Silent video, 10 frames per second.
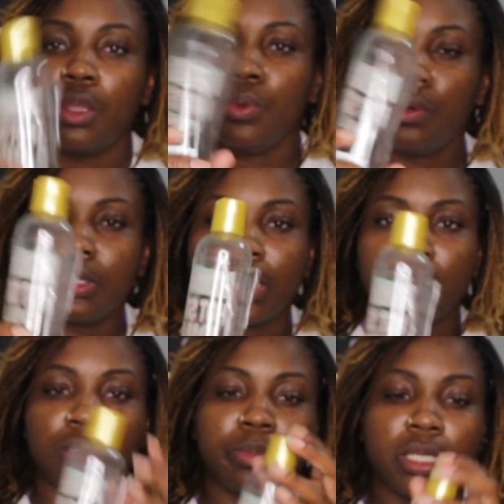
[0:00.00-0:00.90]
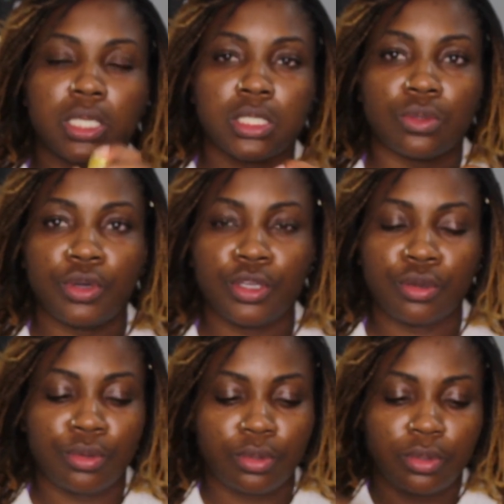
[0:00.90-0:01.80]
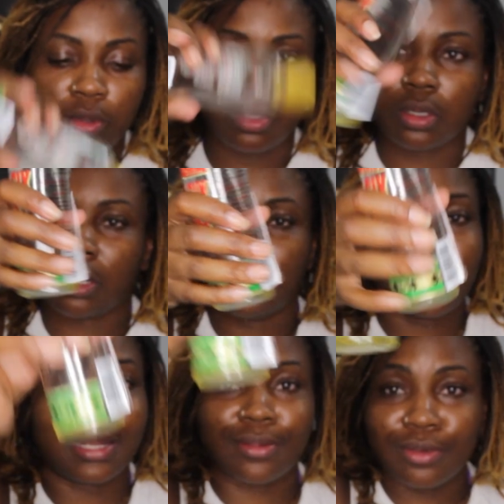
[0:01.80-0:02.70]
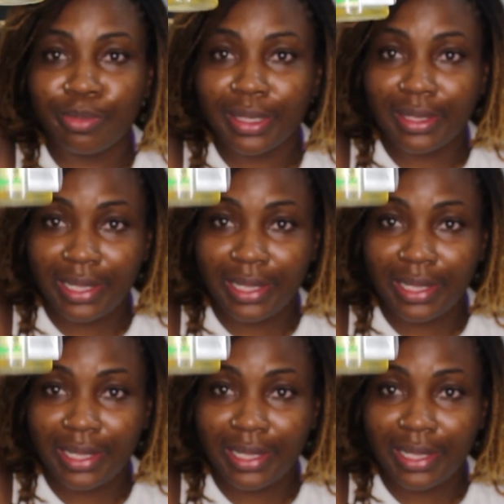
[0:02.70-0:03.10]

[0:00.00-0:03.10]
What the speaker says: We're going to take a little bit of this oil. I only got a little bit